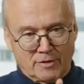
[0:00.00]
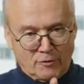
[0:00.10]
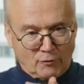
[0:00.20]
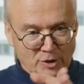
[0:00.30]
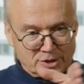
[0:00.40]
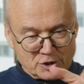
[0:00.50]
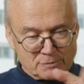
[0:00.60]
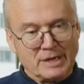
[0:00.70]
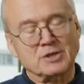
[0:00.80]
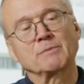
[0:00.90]
The
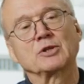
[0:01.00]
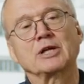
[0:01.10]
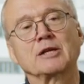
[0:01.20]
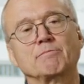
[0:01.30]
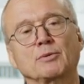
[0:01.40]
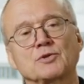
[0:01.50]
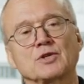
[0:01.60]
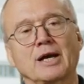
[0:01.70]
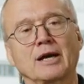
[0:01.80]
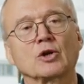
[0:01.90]
voltage measurement
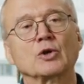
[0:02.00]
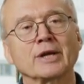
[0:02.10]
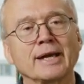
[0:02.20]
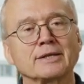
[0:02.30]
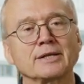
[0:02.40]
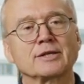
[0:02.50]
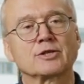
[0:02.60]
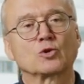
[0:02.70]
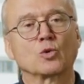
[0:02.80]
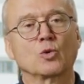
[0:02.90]
inputs are connected
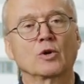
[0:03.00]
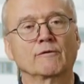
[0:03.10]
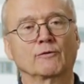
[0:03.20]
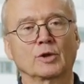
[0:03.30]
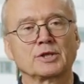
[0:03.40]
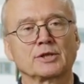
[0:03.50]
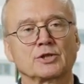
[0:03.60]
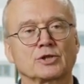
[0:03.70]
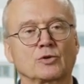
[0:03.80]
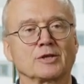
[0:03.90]
to a
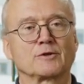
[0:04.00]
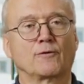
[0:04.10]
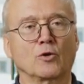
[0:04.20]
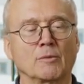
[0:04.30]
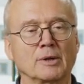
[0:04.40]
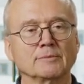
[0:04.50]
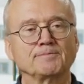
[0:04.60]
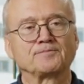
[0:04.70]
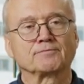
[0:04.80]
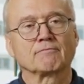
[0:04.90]
voltage transformer,
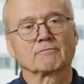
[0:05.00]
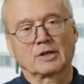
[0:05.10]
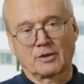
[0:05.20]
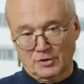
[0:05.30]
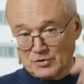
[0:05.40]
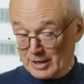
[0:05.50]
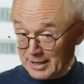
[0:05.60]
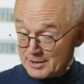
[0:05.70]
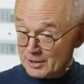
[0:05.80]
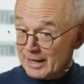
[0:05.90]
in this
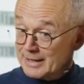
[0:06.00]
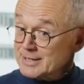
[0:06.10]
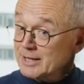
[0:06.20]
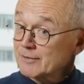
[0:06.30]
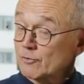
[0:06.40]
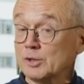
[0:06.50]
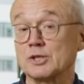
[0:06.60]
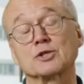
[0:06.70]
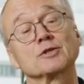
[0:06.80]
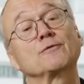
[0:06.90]
case the line side
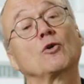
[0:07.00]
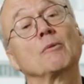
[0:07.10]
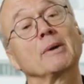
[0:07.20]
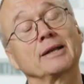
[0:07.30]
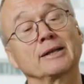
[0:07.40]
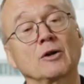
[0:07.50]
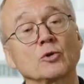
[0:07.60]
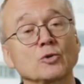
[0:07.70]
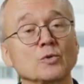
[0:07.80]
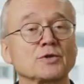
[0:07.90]
voltage transformer, and
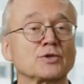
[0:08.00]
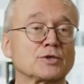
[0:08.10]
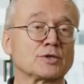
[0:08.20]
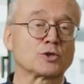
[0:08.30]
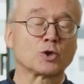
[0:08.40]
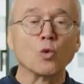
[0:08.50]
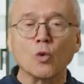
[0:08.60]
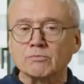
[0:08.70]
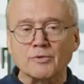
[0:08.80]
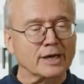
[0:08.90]
now you
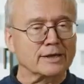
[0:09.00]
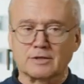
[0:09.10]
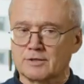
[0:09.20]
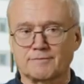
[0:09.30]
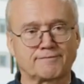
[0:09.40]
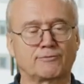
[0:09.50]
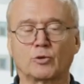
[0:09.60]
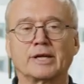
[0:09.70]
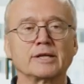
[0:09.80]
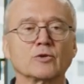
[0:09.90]
assume that
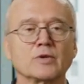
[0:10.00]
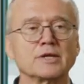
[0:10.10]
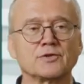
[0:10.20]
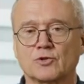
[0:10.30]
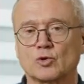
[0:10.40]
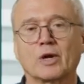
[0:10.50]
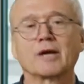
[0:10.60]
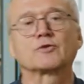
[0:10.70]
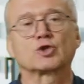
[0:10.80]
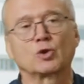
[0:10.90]
for any reason you
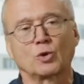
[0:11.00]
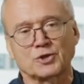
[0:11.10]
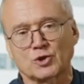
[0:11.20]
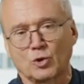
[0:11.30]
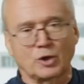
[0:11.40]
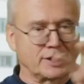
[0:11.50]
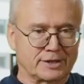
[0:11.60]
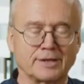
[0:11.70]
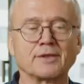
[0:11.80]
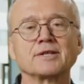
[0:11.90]
have a short
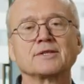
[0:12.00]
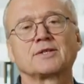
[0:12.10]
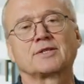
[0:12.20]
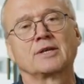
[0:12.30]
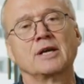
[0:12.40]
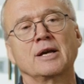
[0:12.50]
circuit in these